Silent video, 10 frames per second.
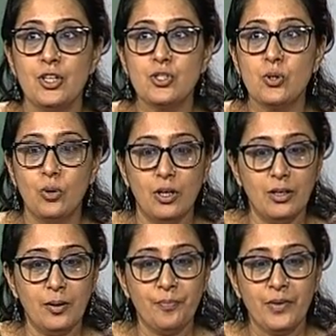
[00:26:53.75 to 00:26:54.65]
So,
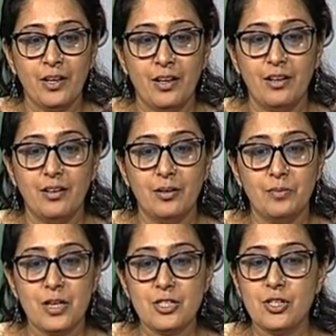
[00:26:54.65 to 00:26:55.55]
um,
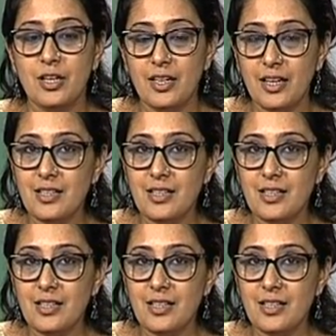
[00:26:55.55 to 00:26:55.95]
uh, in,